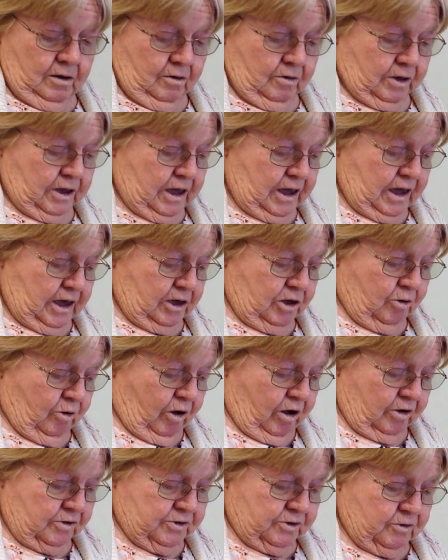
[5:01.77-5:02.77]
Okay, you
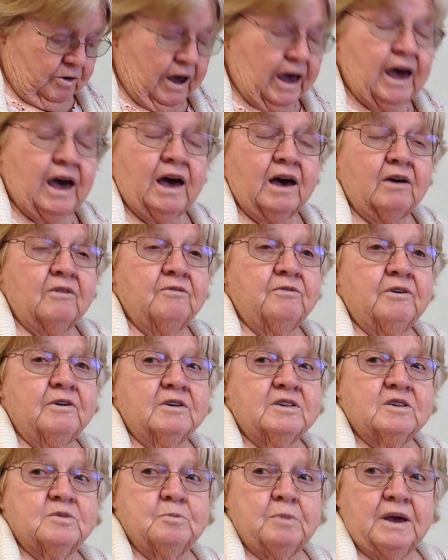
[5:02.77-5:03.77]
also have
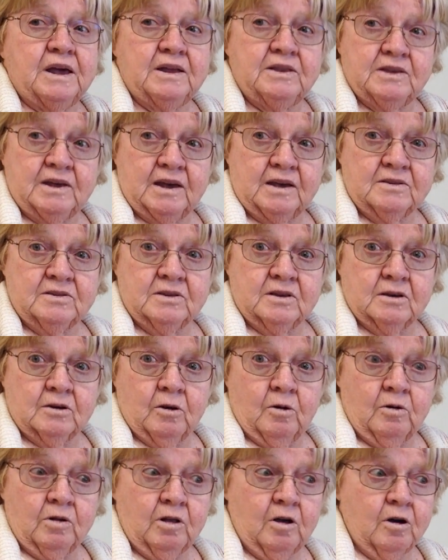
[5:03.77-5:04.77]
speed tests that
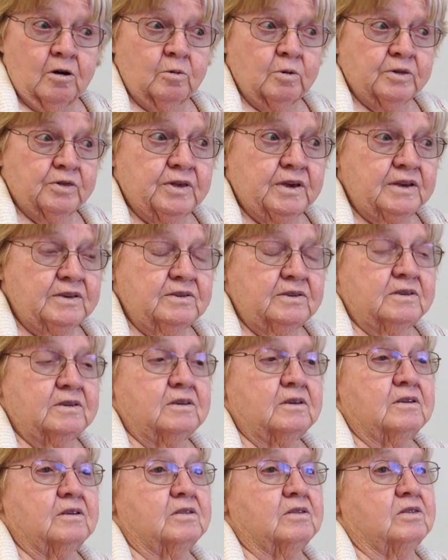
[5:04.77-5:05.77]
go along this.
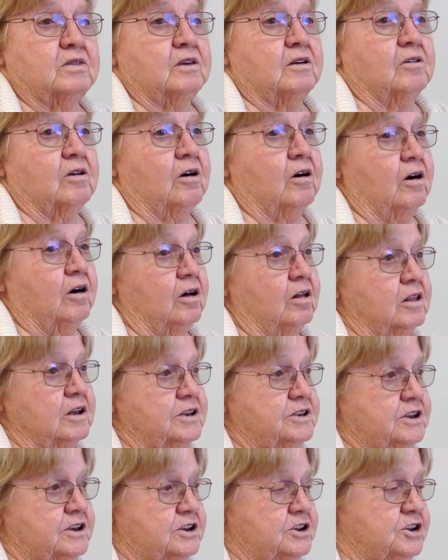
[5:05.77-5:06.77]
They're all
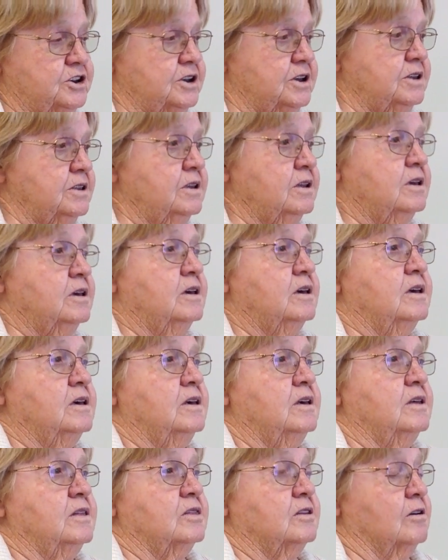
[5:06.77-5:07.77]
addition.
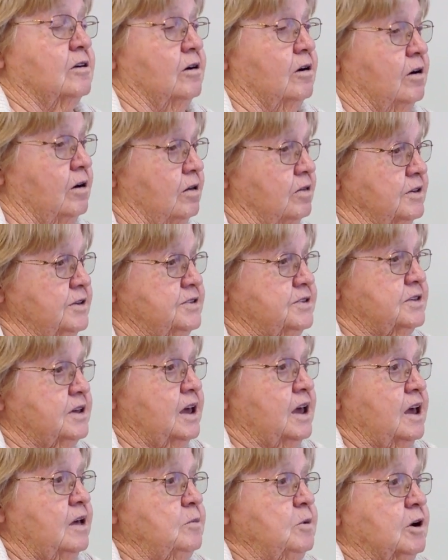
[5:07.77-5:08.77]
They're all the
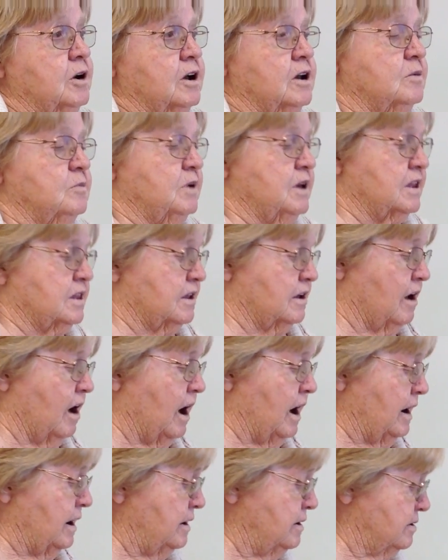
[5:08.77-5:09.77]
same. You're going to get
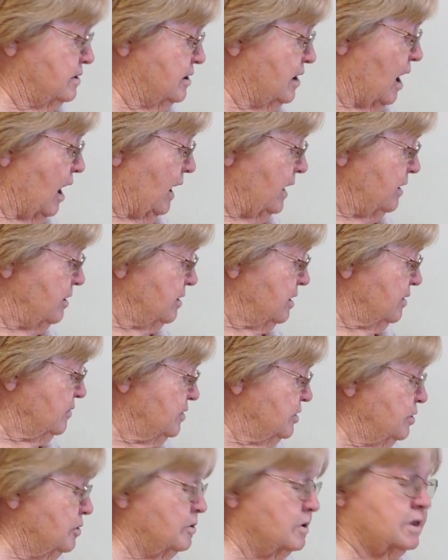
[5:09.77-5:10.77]
tired
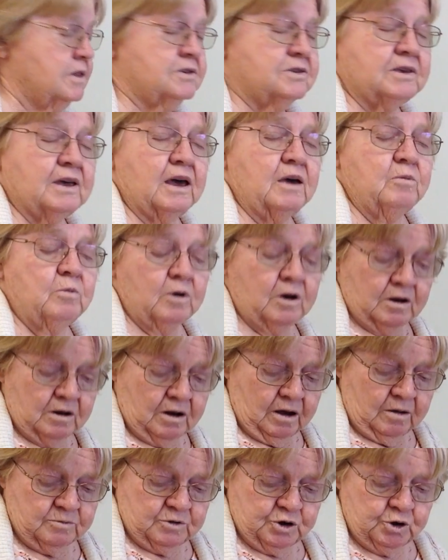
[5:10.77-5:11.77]
of doing the same one,
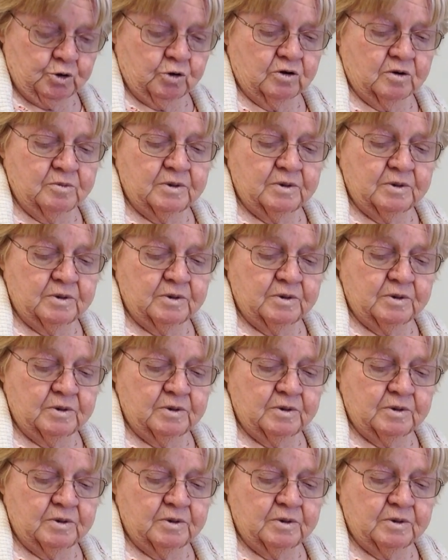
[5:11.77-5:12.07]
I'm sure.